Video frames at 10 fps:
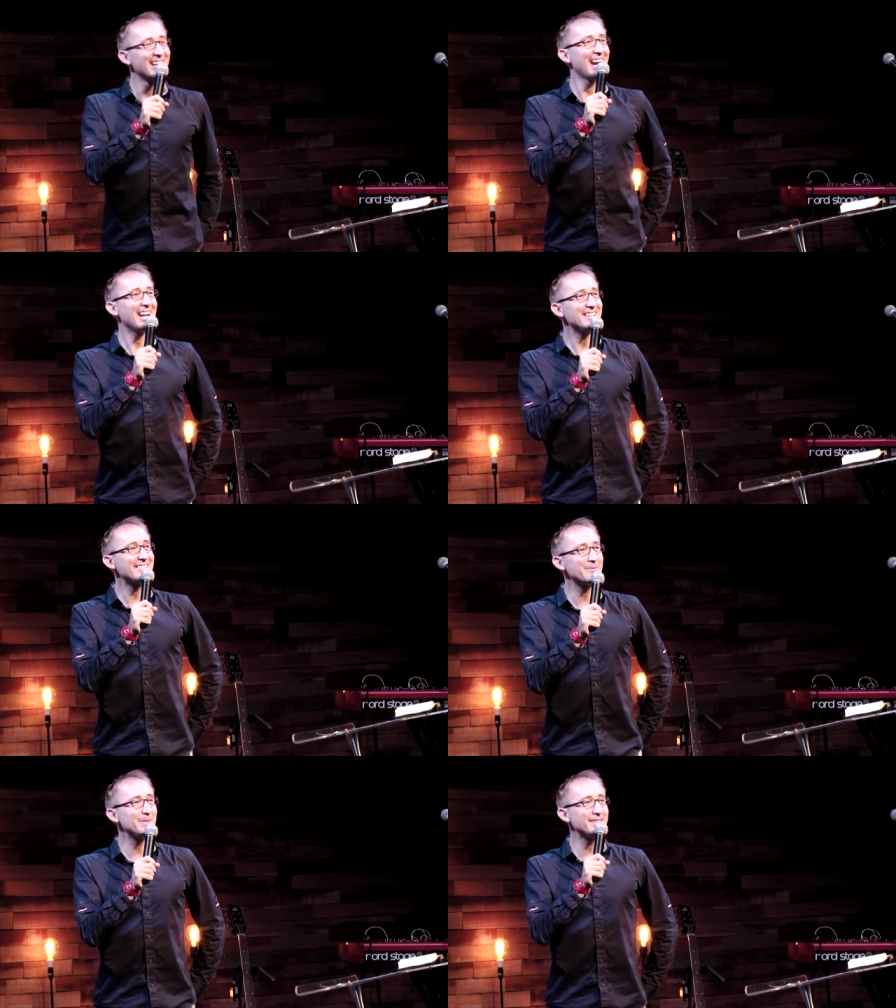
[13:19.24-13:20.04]
and he
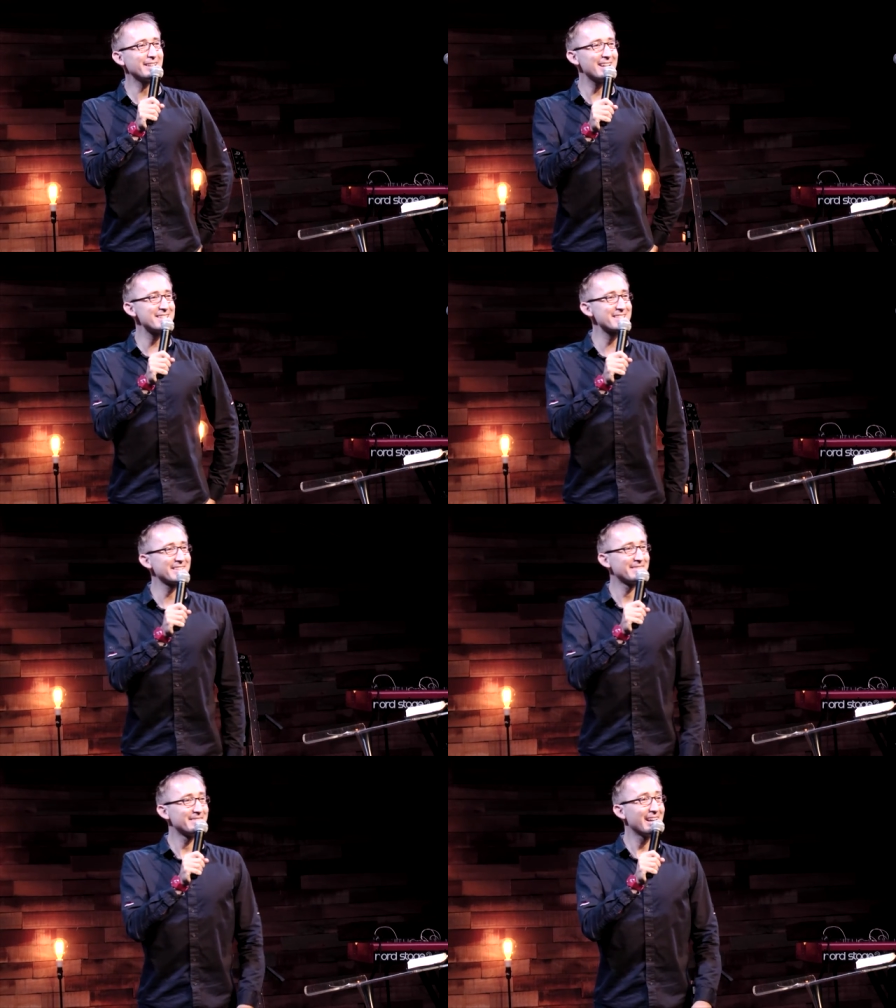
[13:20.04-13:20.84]
simply says,
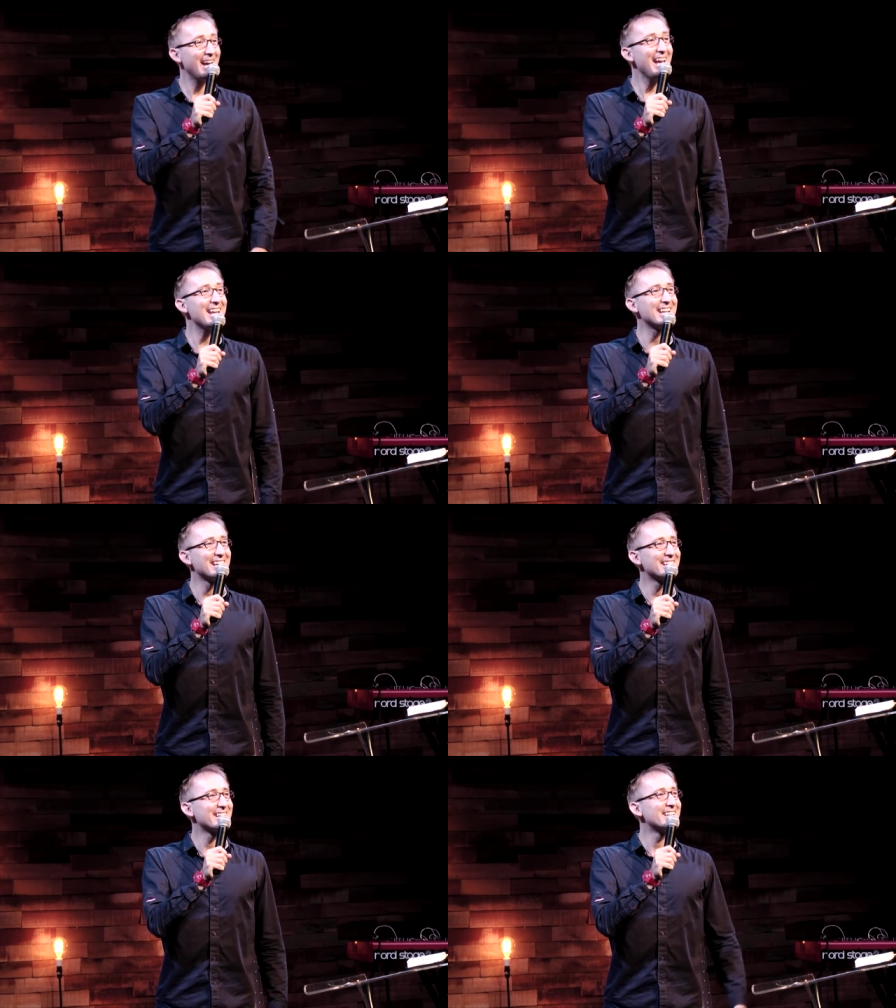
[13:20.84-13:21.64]
"Hey,
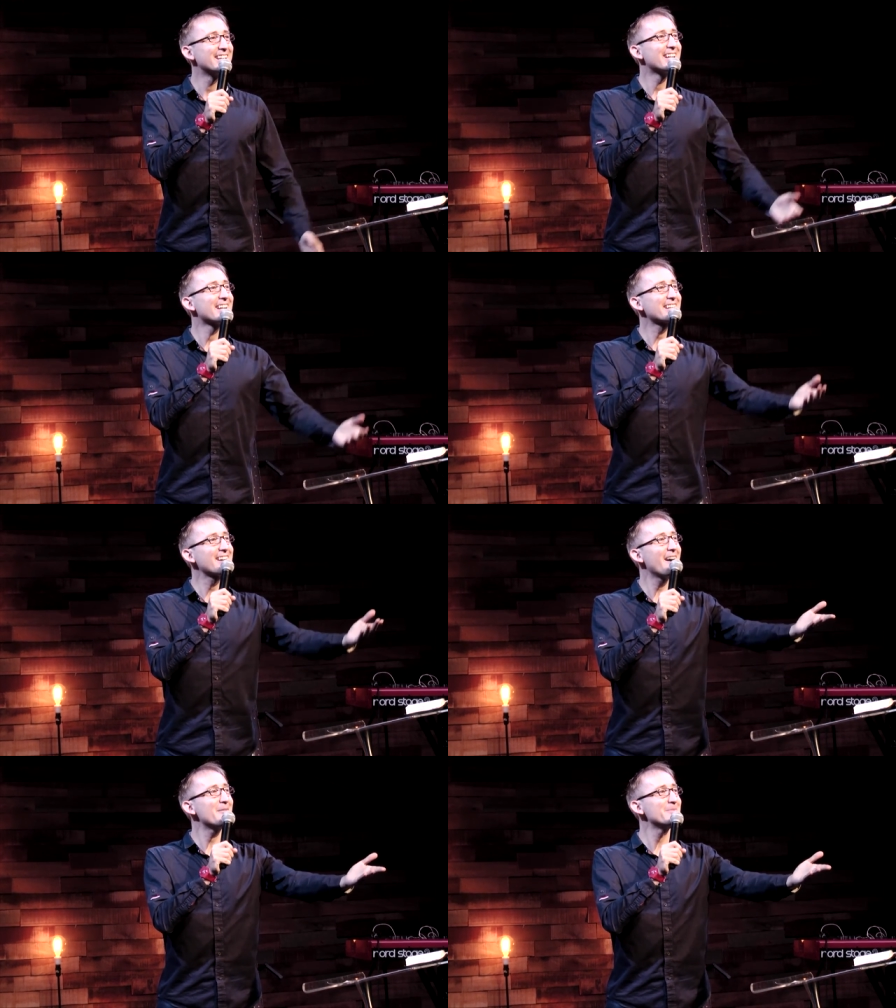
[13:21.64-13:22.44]

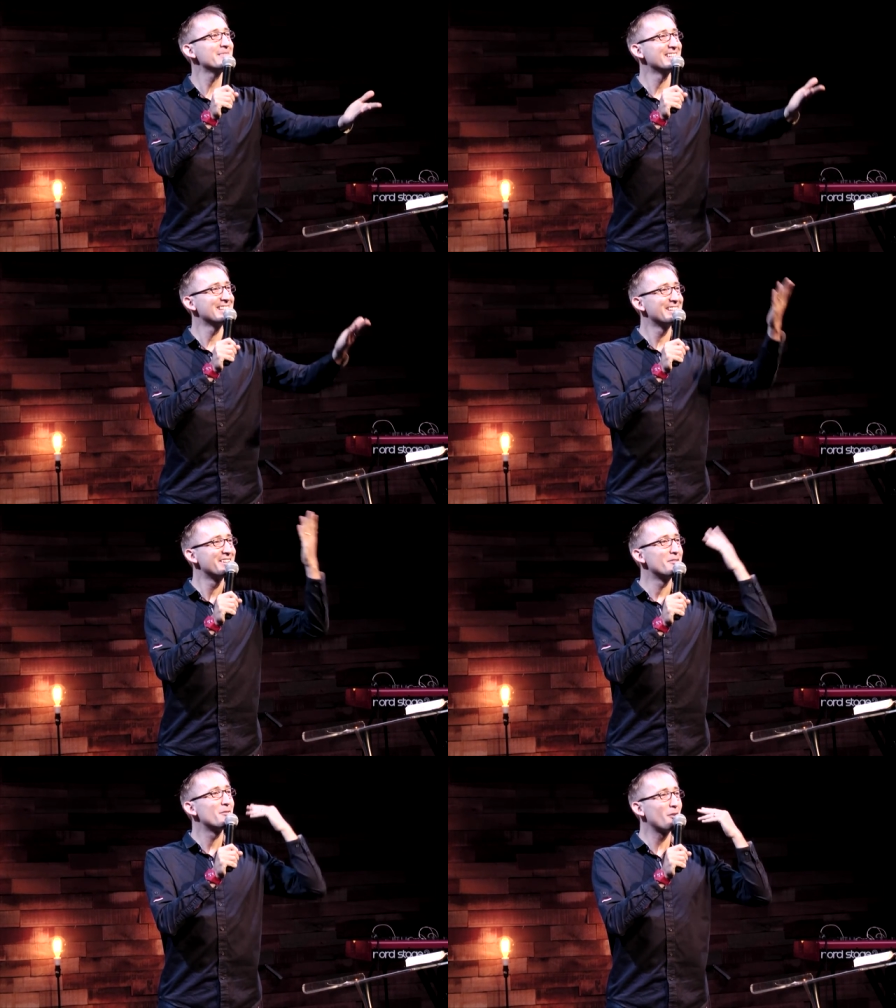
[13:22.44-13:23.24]
come,
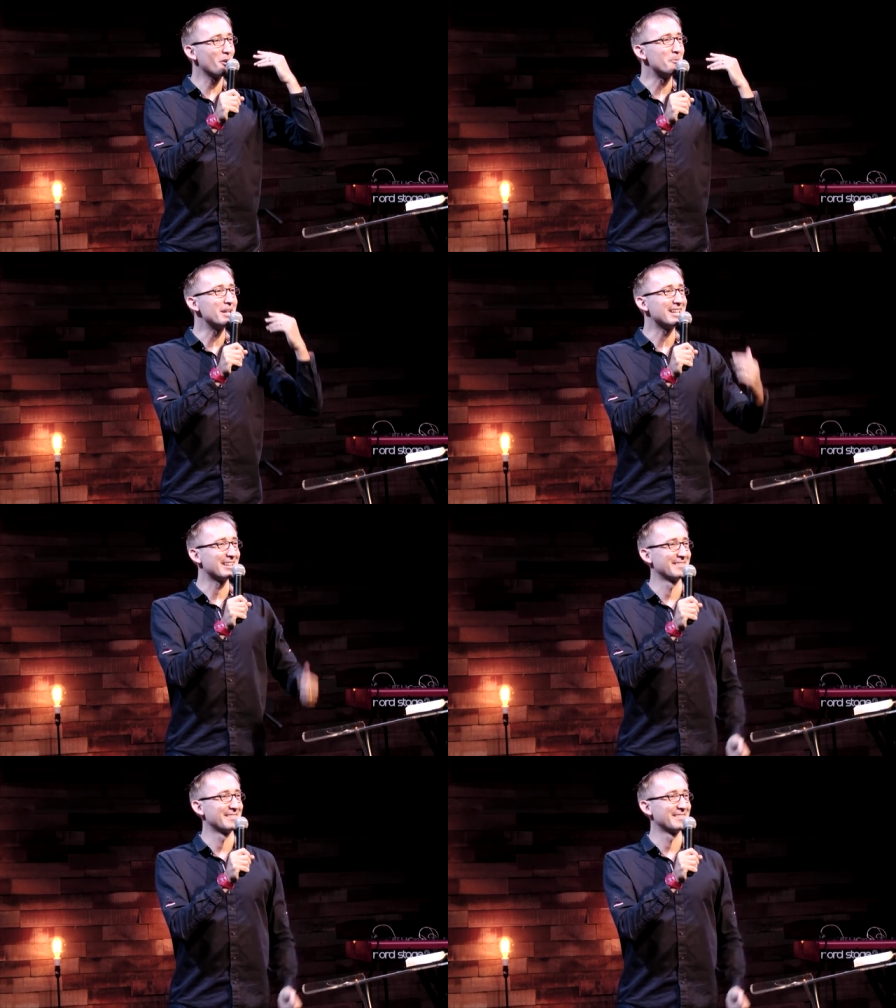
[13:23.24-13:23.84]
follow me."